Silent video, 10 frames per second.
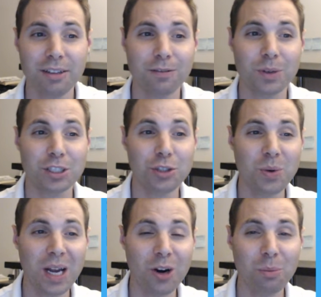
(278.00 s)
if we
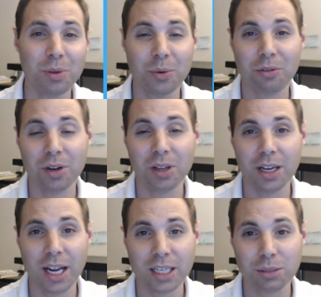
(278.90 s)
do help you, we're really
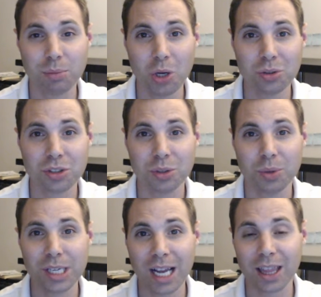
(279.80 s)
not supposed to.
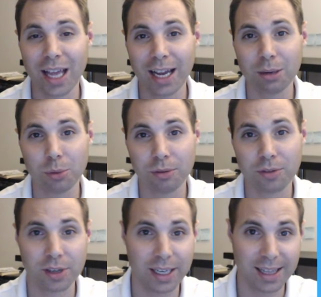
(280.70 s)
We're not liable
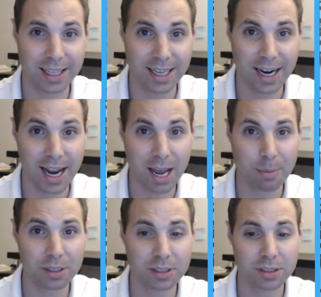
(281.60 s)
for anything that
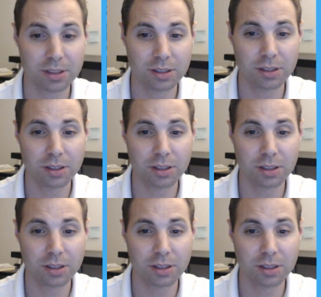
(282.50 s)
happens.